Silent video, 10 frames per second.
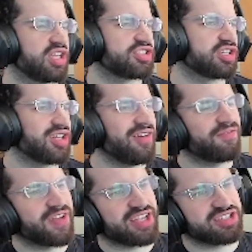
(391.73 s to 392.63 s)
it's a
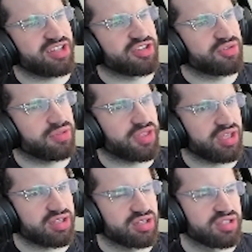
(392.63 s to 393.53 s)
lot faster than you
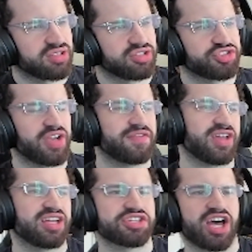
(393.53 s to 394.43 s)
think. So you have to
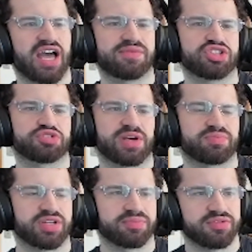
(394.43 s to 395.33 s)
kind of time your
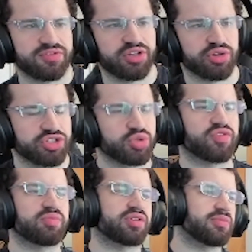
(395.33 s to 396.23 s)
spike preemptively or your
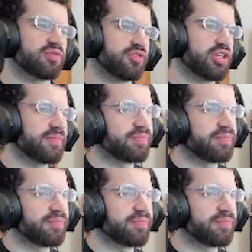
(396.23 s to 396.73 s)
2-frame preemptively.